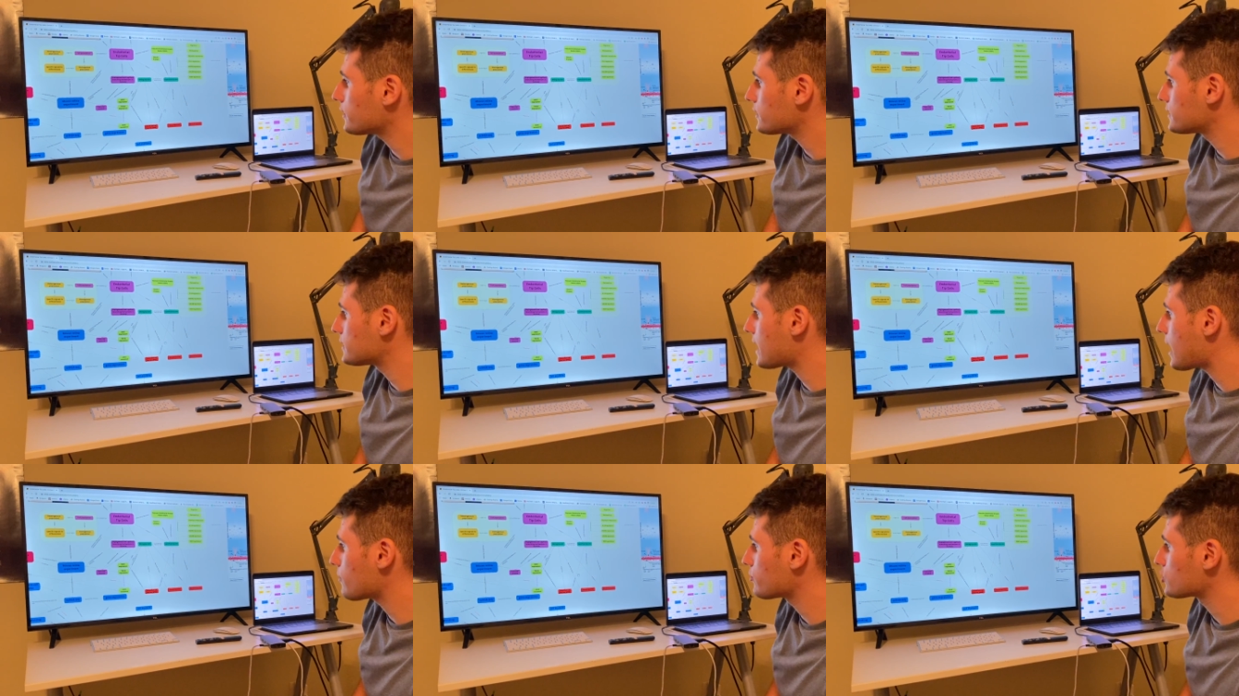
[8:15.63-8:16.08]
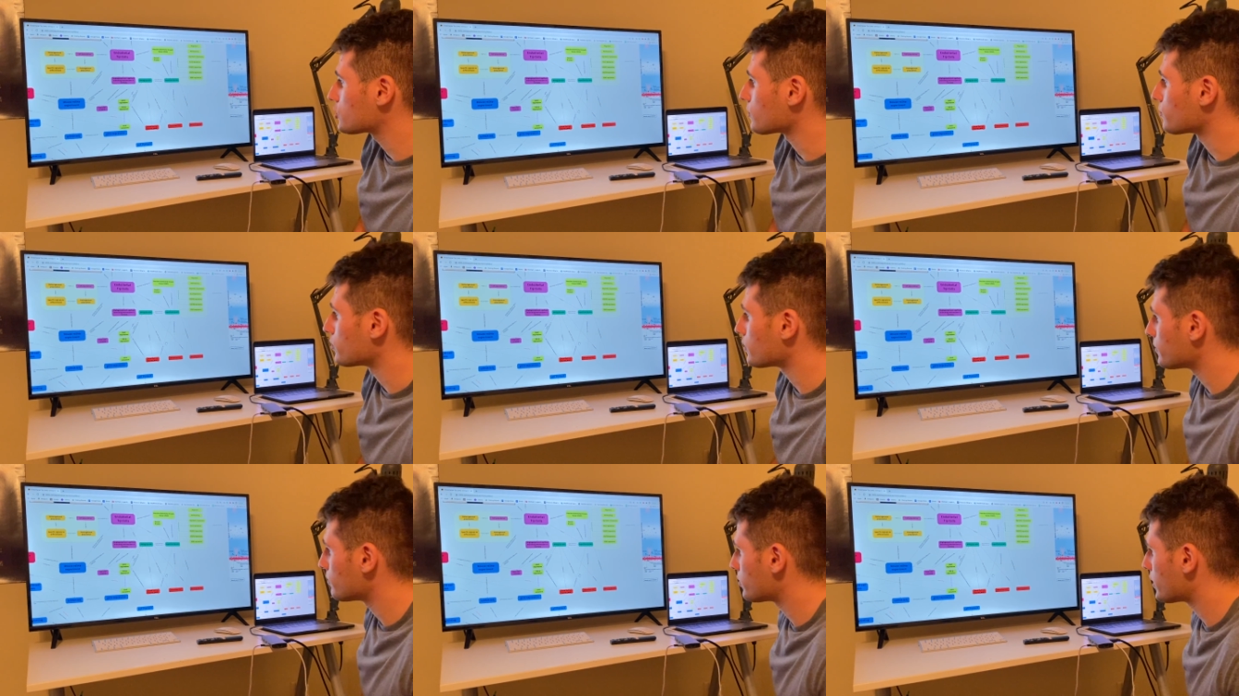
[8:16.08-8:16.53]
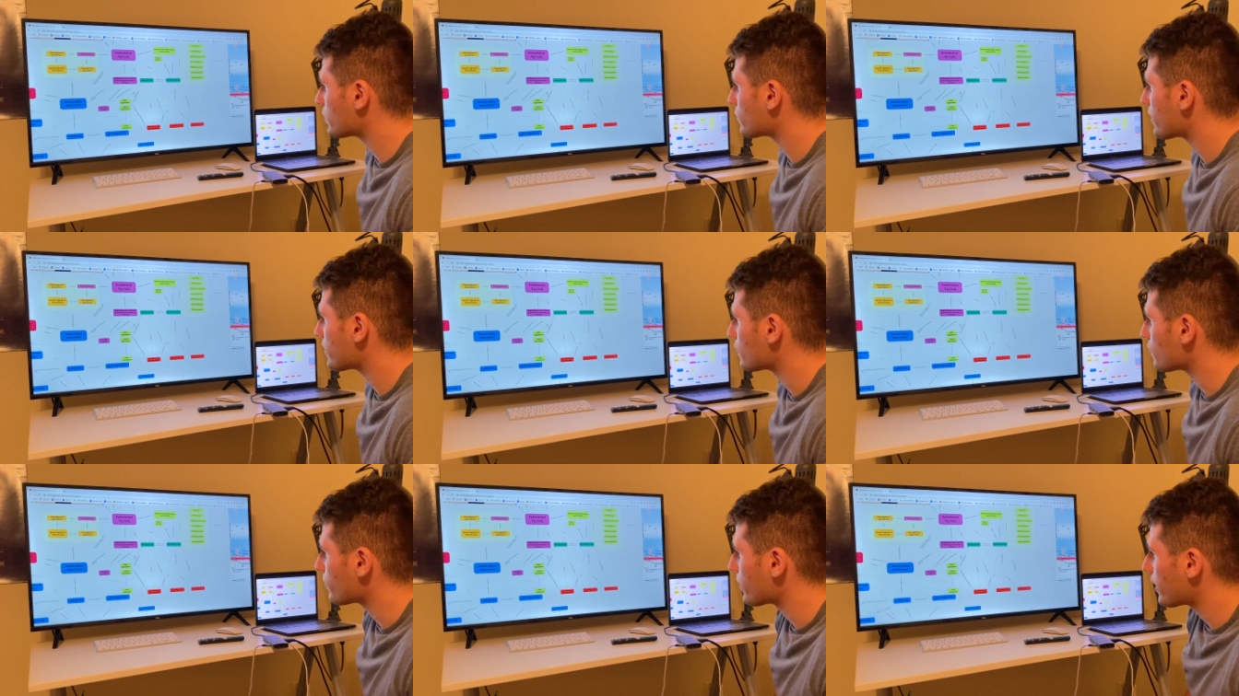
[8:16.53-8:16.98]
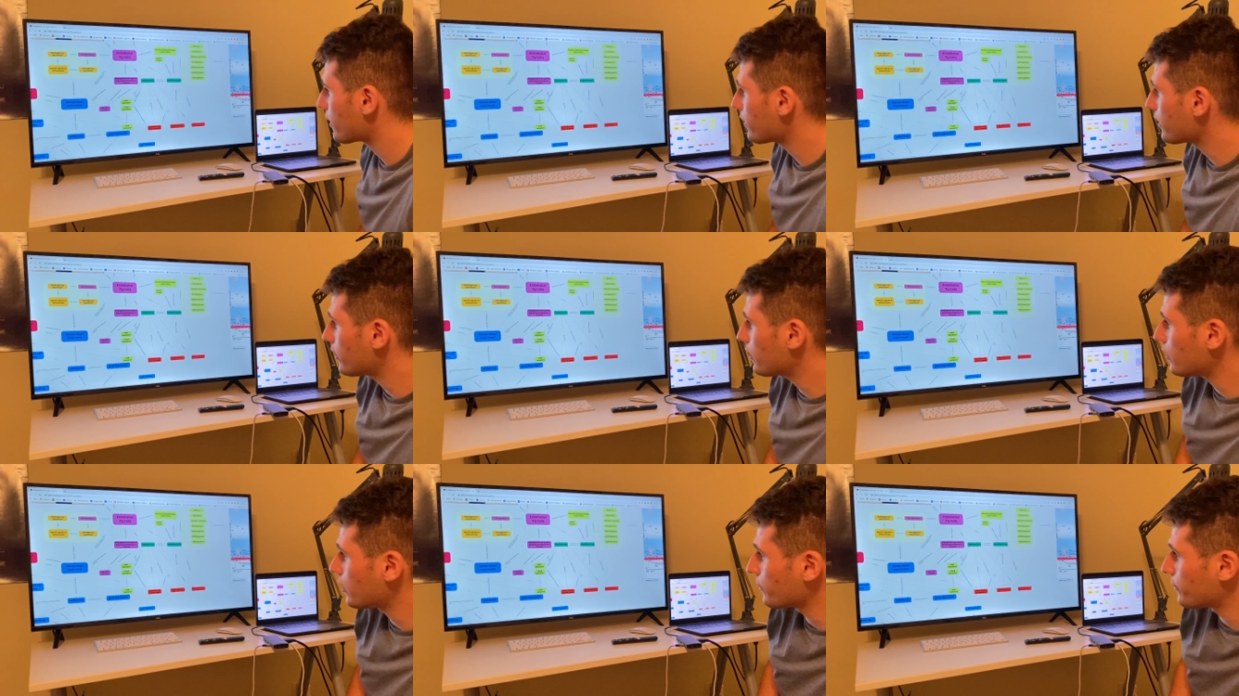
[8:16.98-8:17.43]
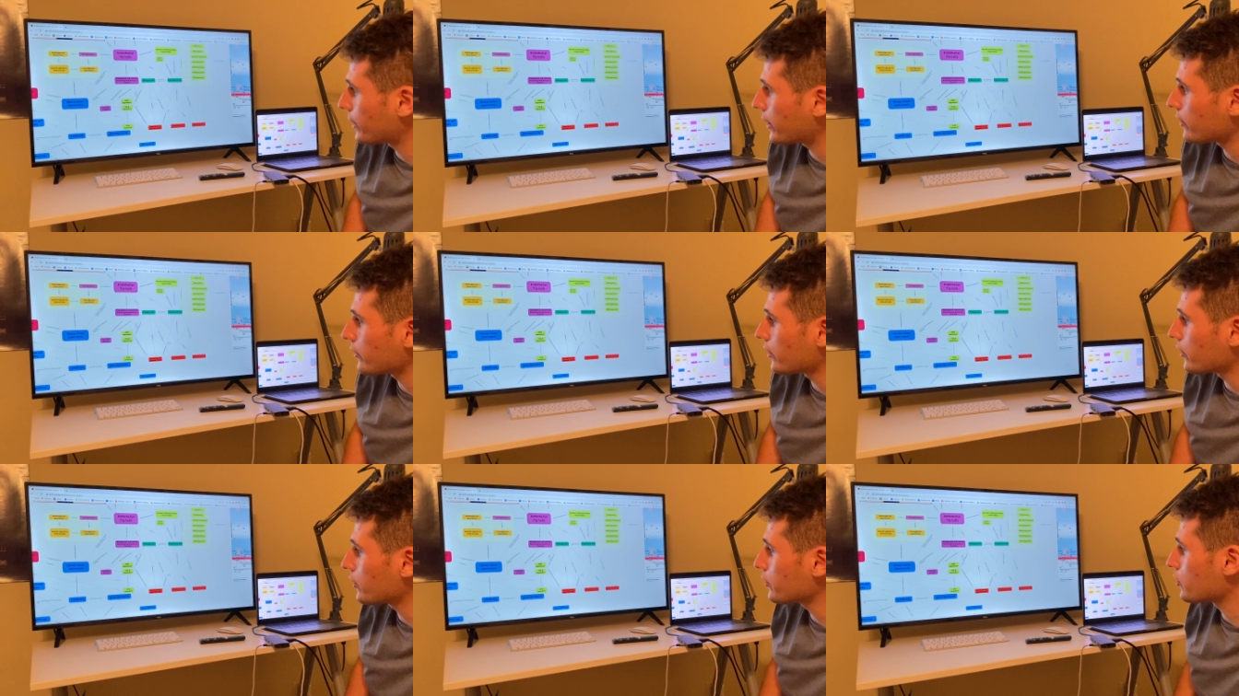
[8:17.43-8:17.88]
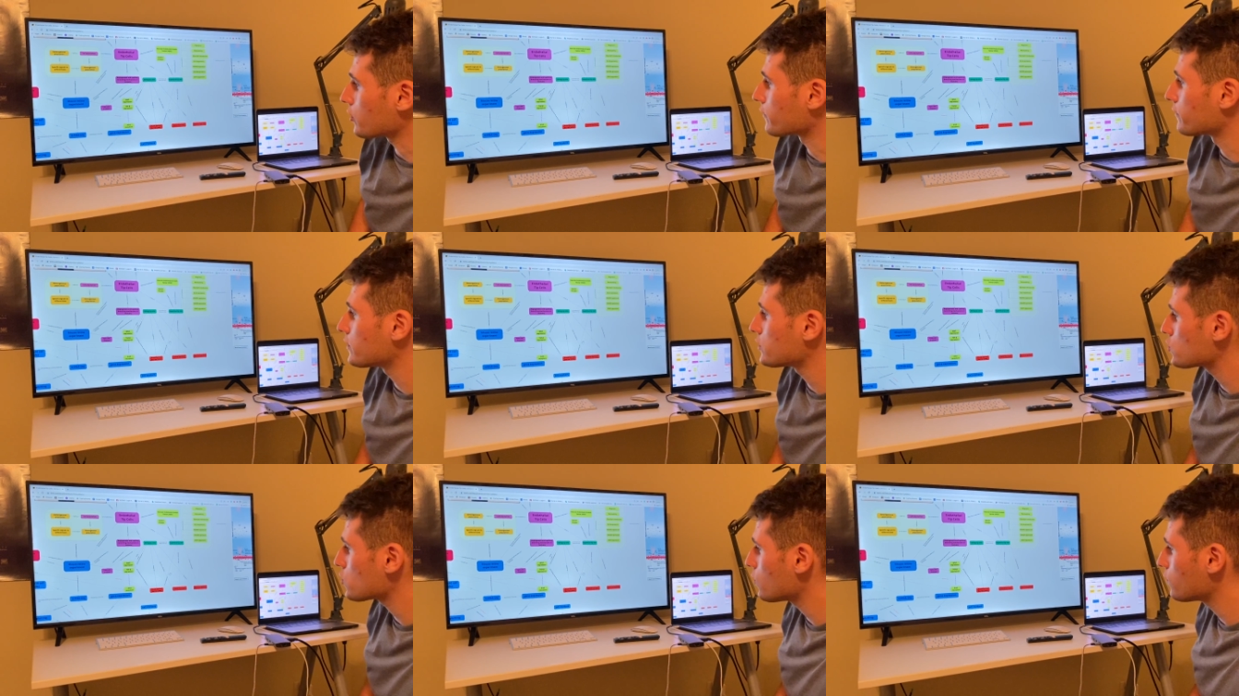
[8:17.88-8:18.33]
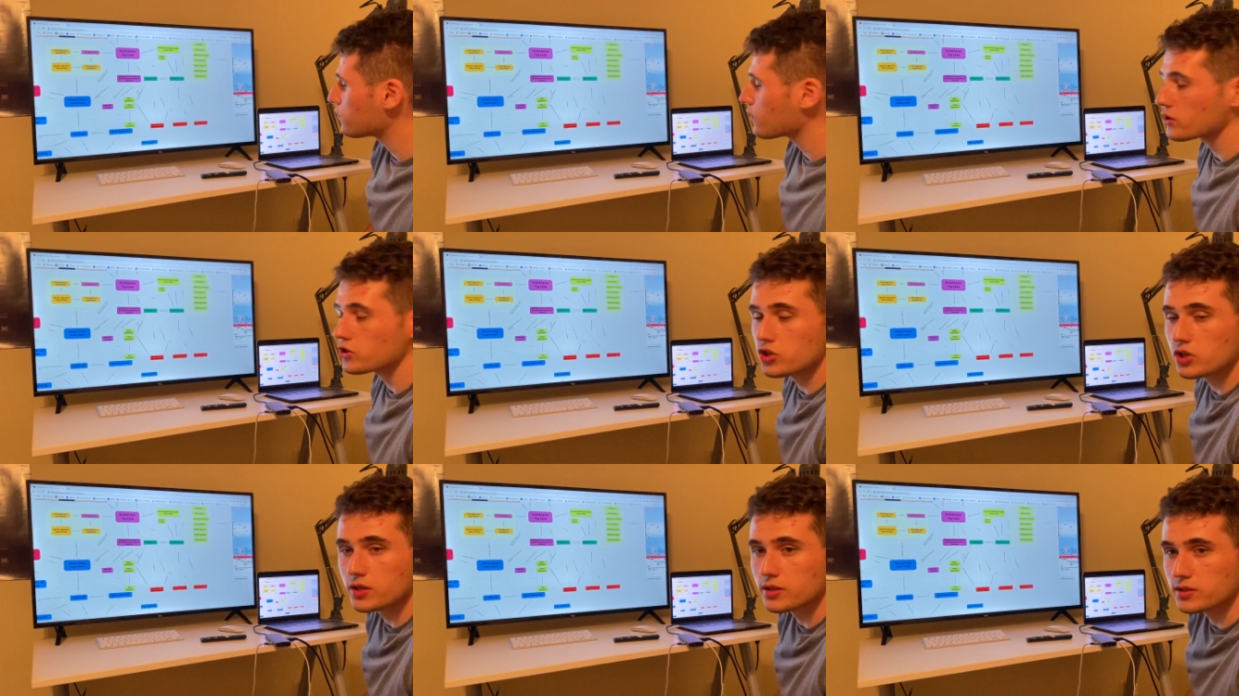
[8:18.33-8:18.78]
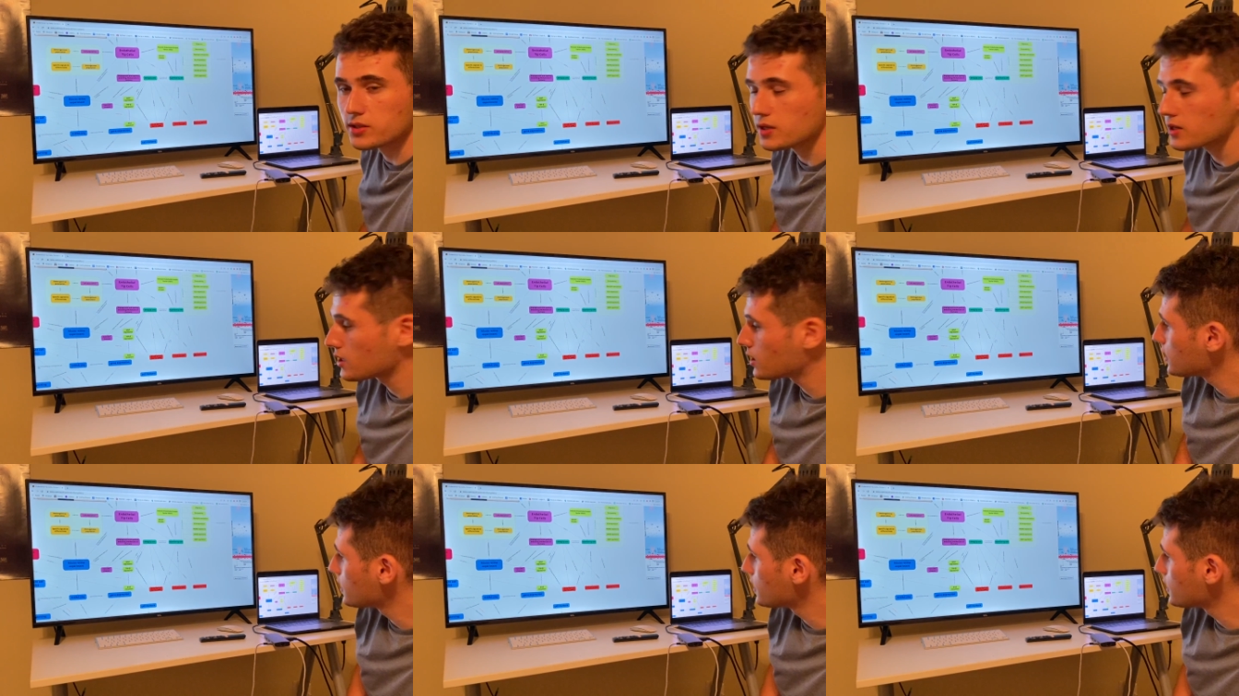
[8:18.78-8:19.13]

establish the blood-retinal barrier. Your visual function is